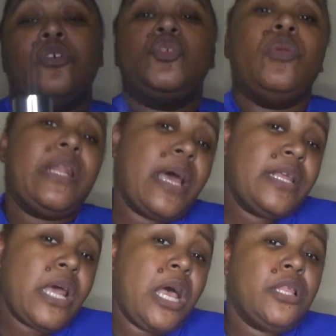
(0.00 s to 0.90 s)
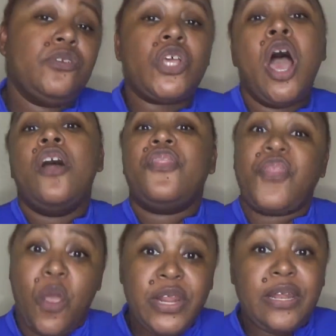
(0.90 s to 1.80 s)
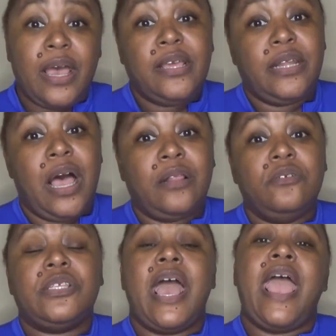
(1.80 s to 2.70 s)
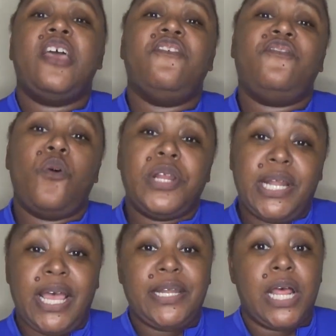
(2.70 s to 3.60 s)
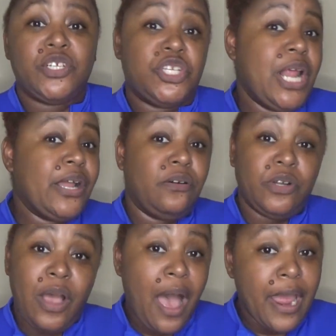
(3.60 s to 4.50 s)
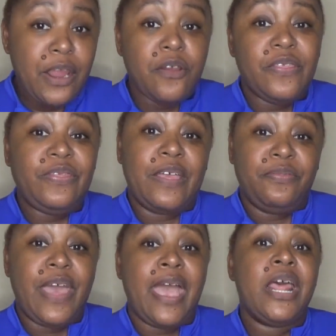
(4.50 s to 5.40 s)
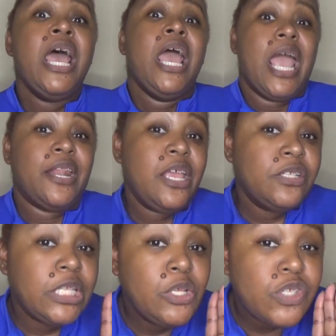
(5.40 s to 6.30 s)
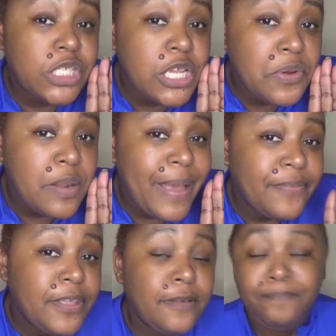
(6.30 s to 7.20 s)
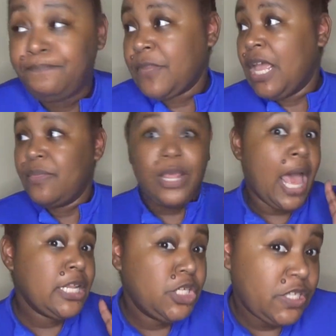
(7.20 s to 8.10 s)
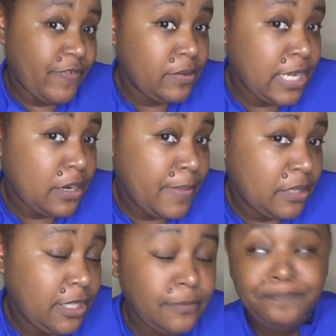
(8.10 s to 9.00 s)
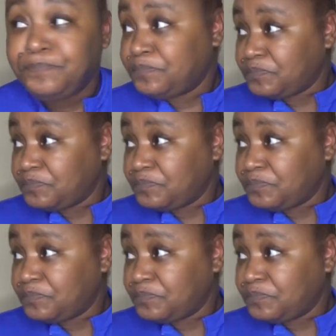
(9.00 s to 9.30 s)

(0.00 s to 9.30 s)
are $29, $39, and $49. You're not gonna no higher than that. And here's a little secret about them that I just found out about them.